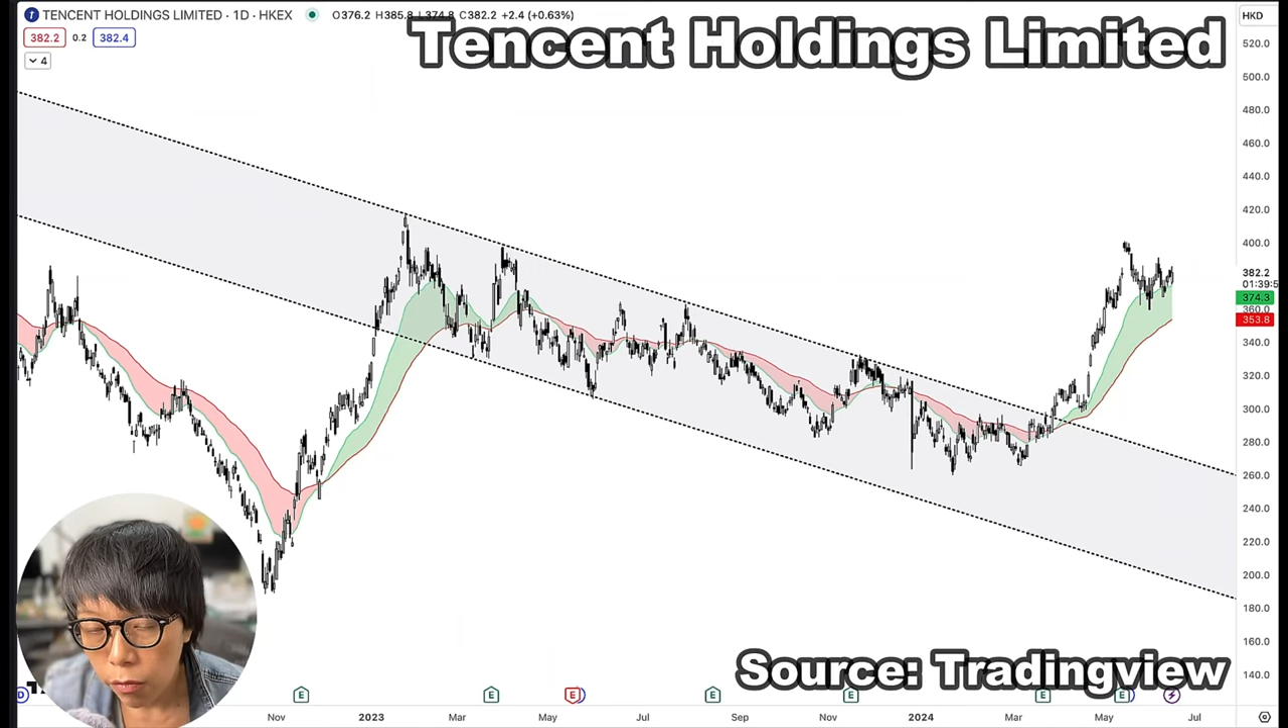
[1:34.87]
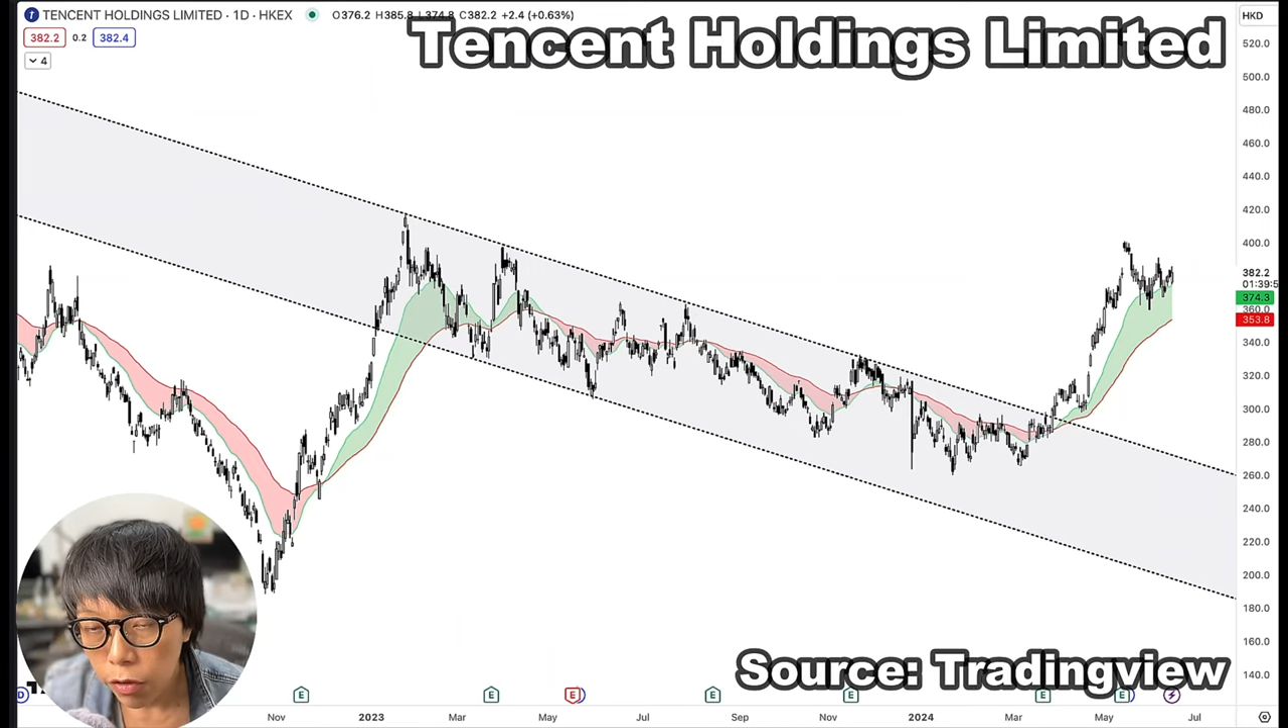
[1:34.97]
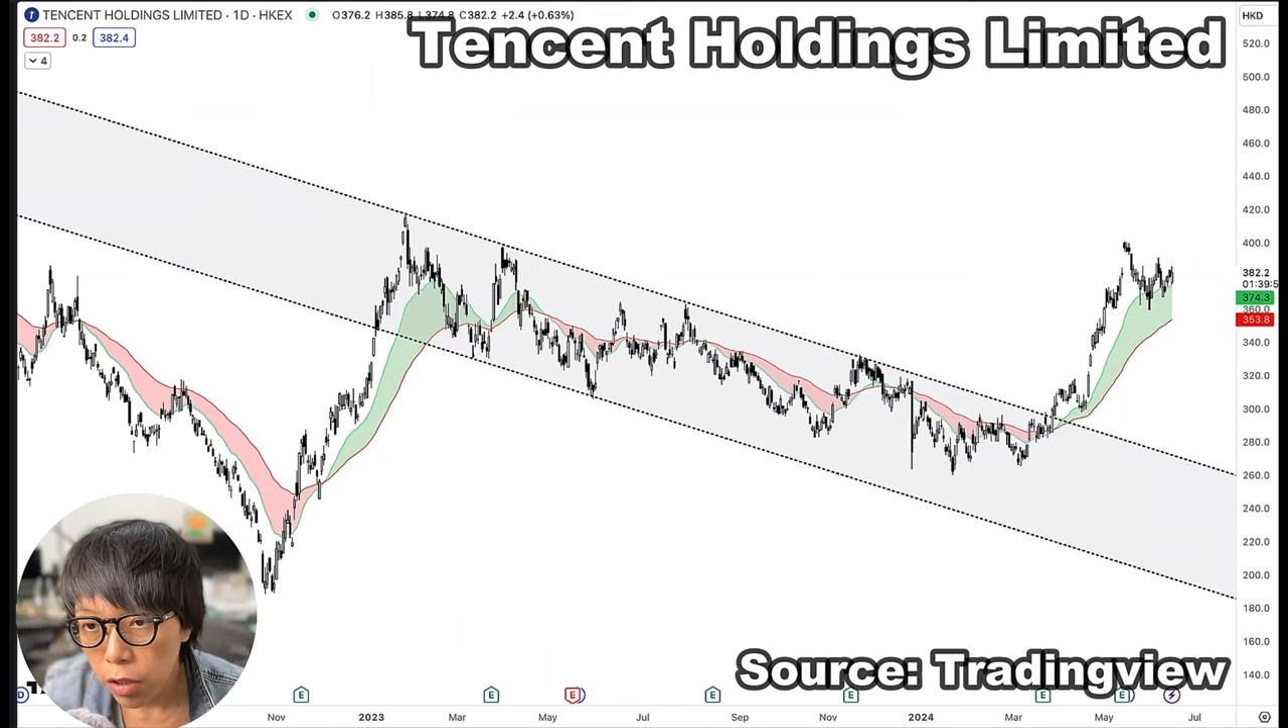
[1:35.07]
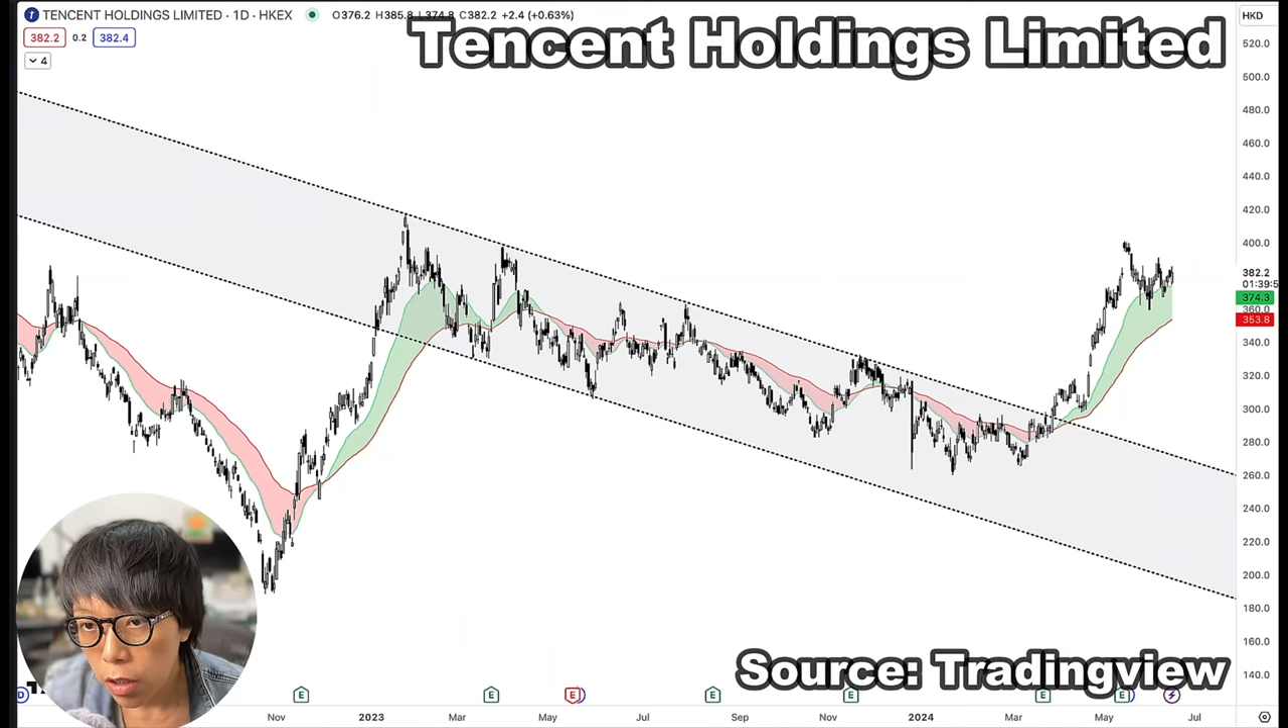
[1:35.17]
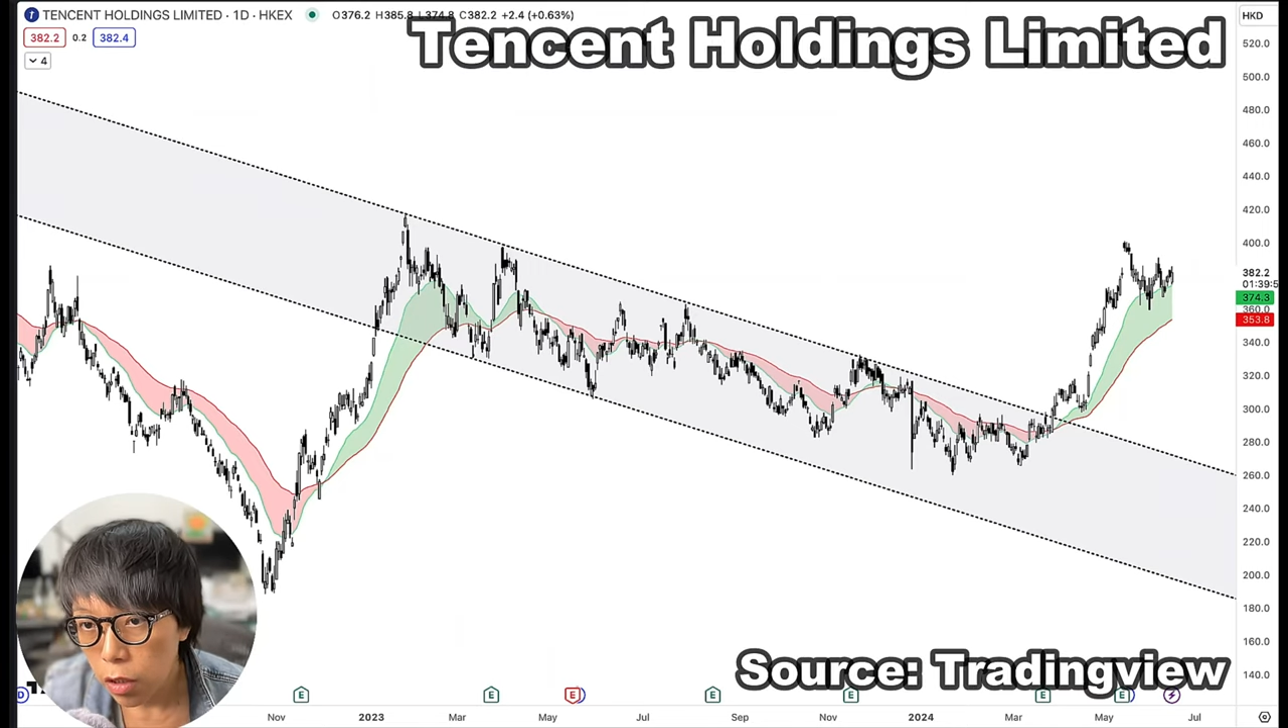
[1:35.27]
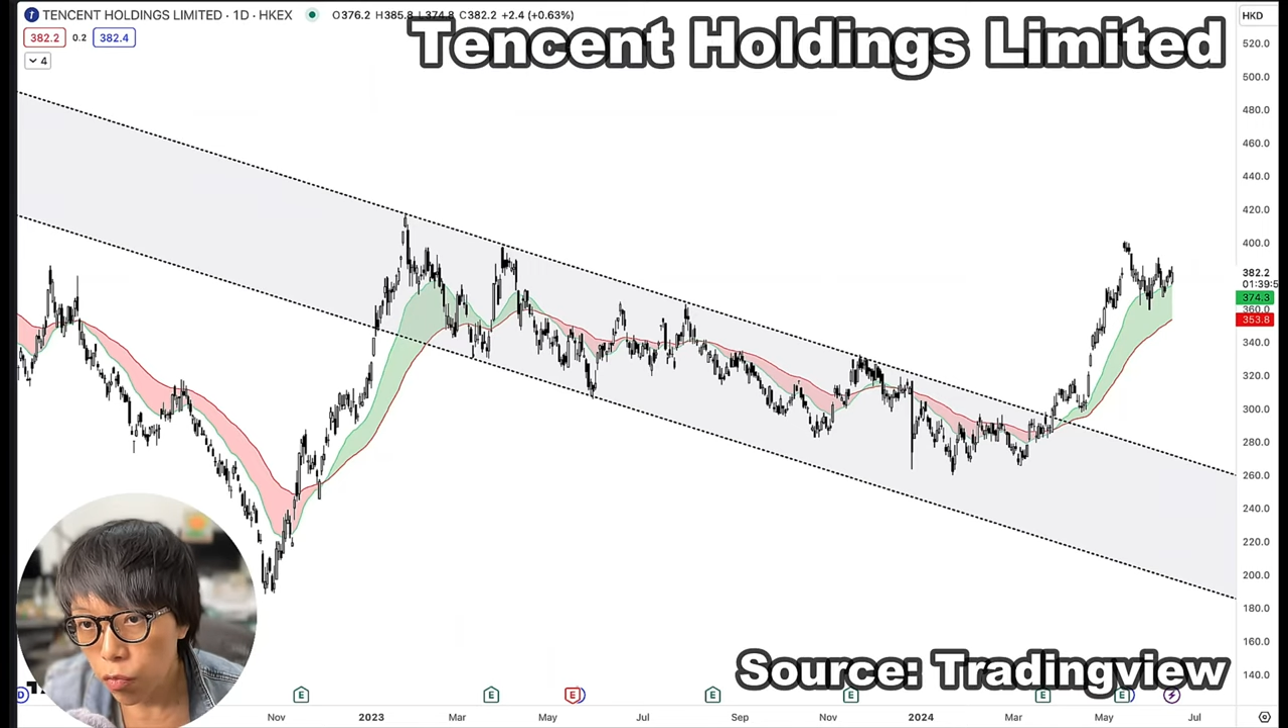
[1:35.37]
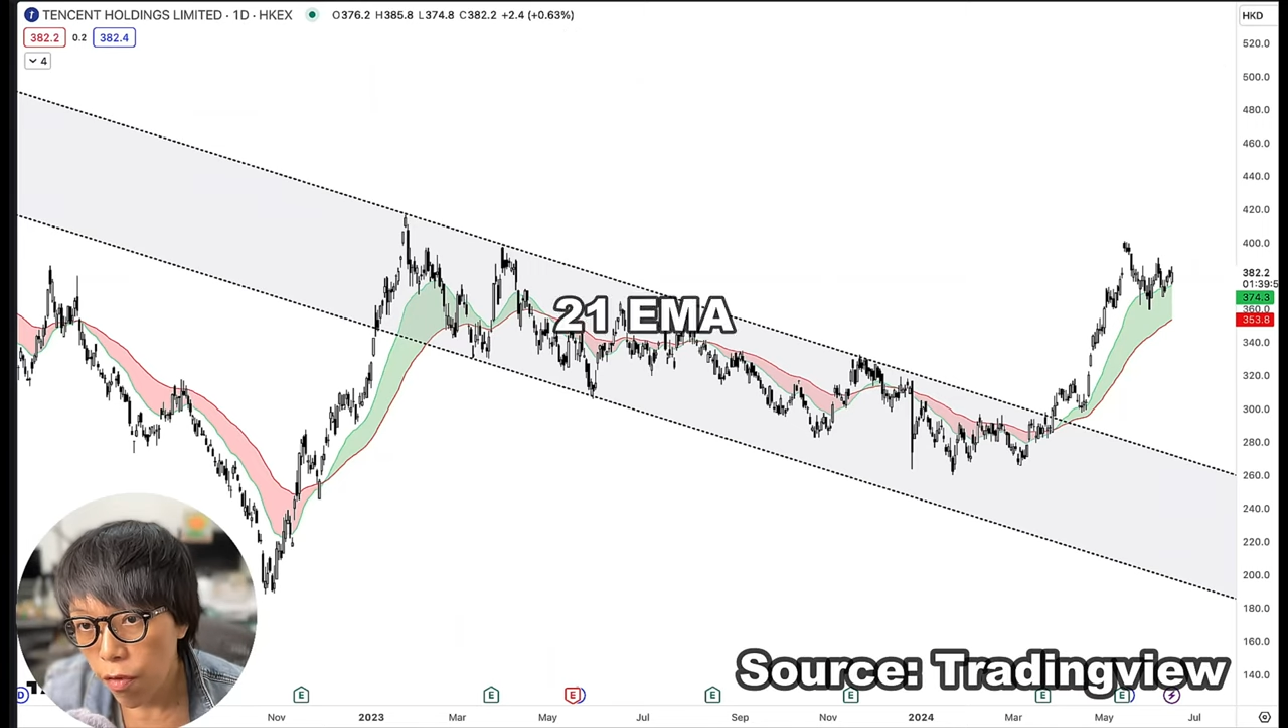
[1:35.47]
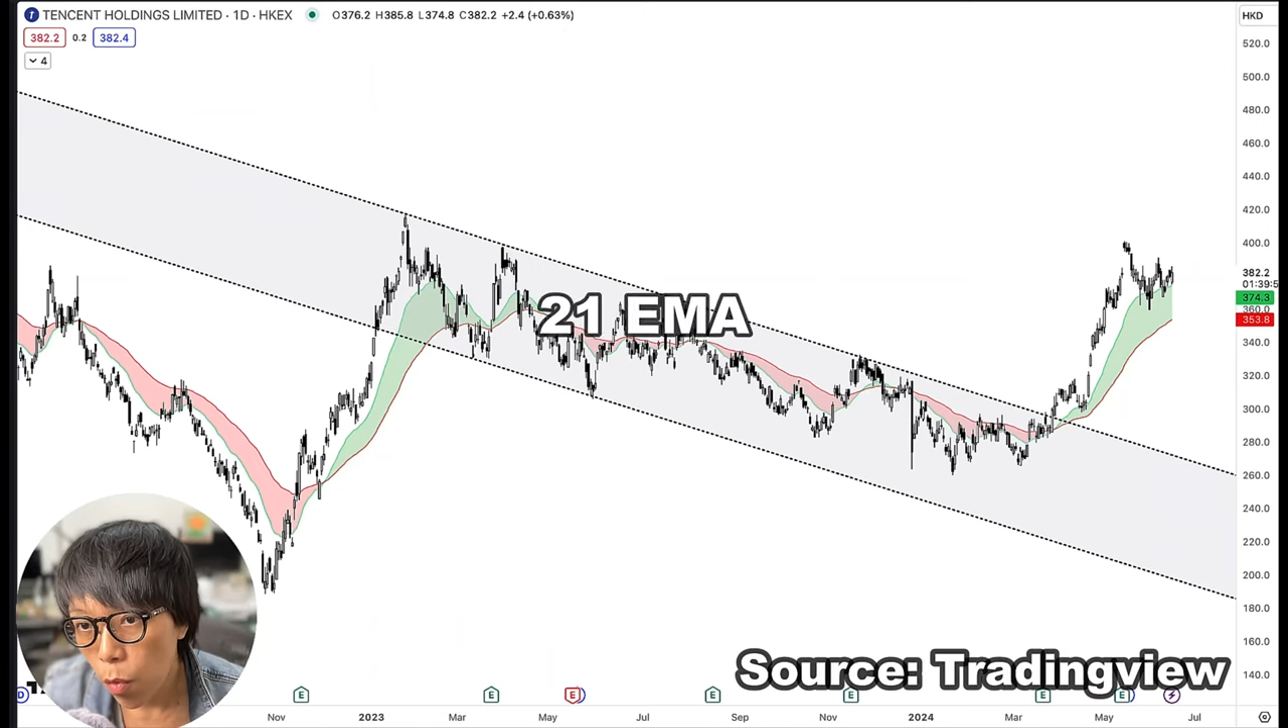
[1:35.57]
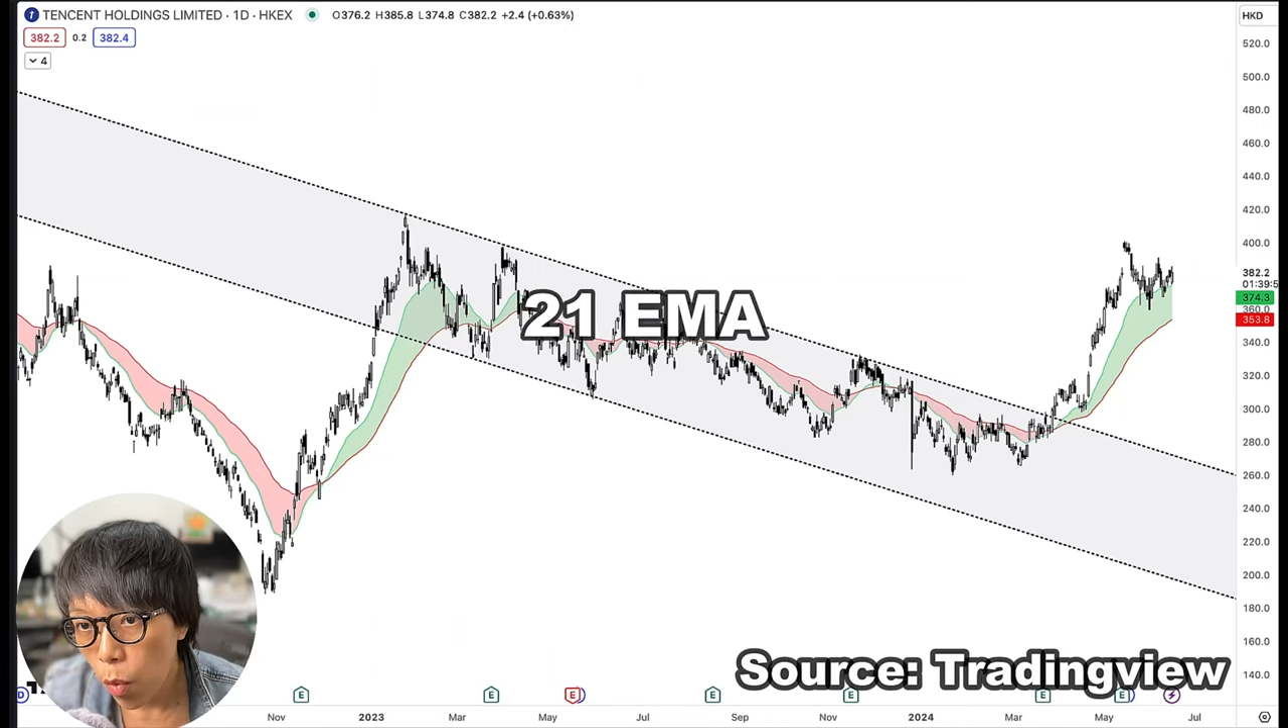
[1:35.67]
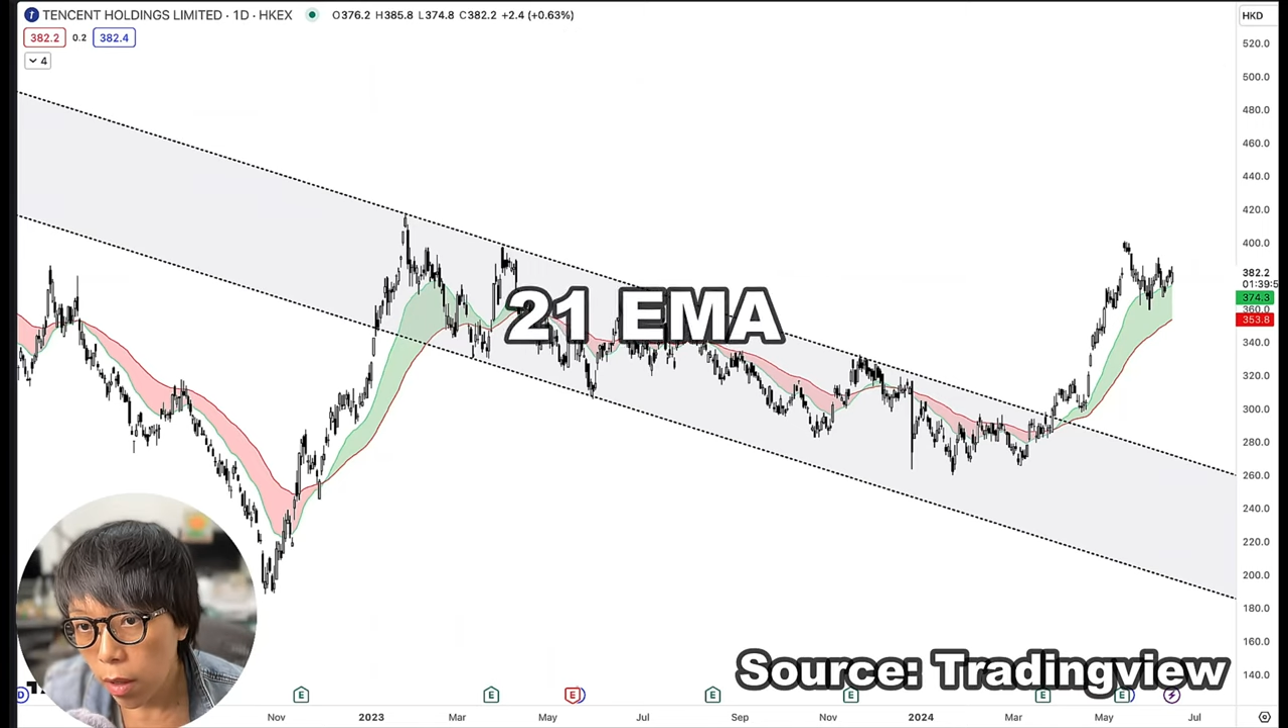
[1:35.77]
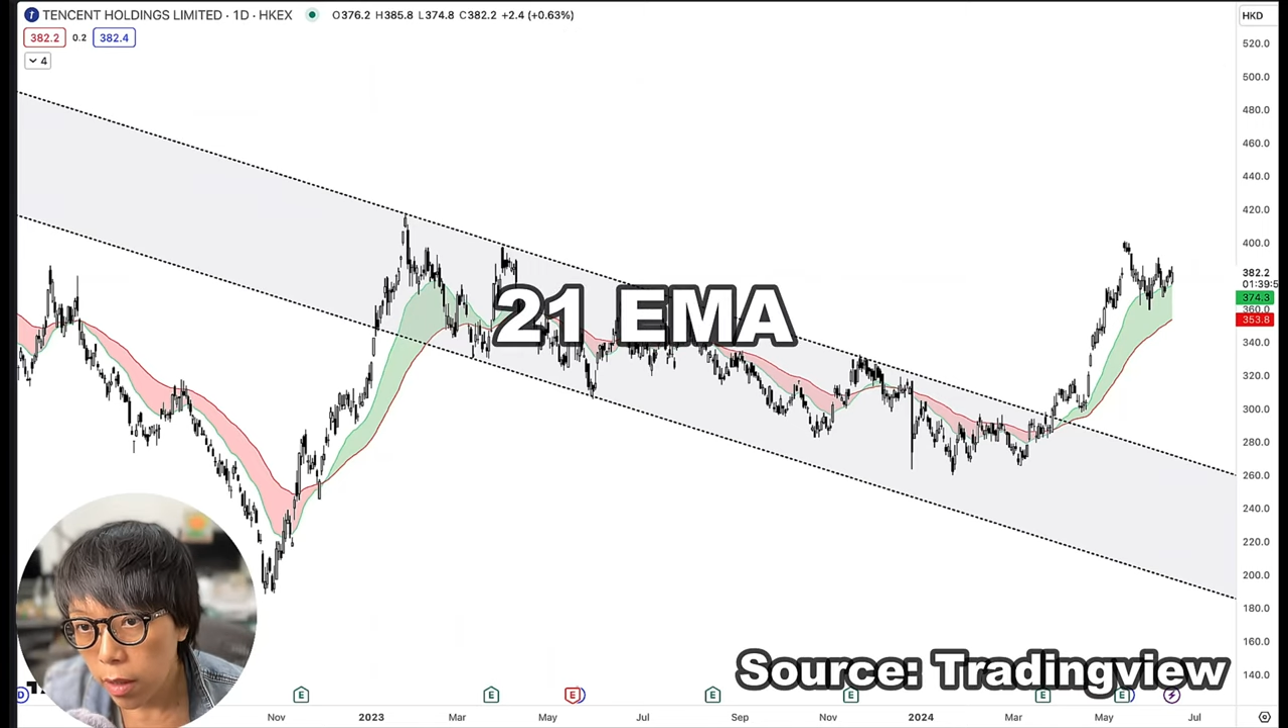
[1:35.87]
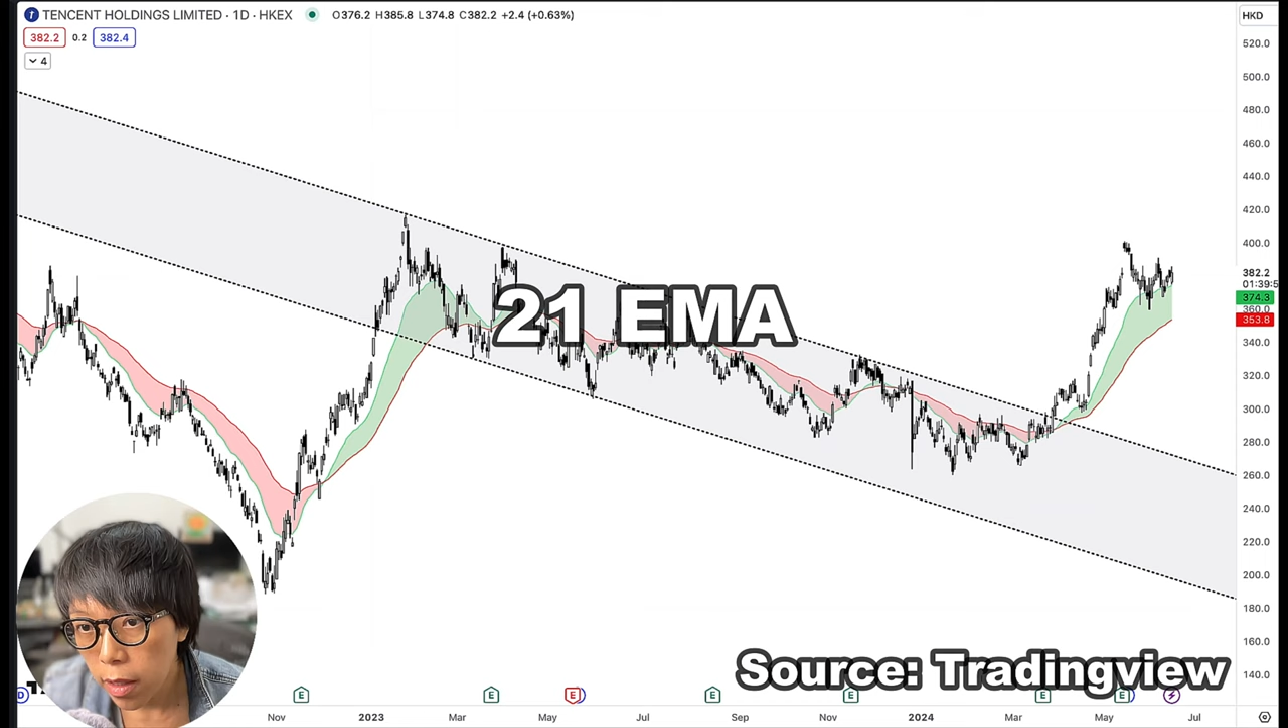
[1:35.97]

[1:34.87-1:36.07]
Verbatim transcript: which is twenty-one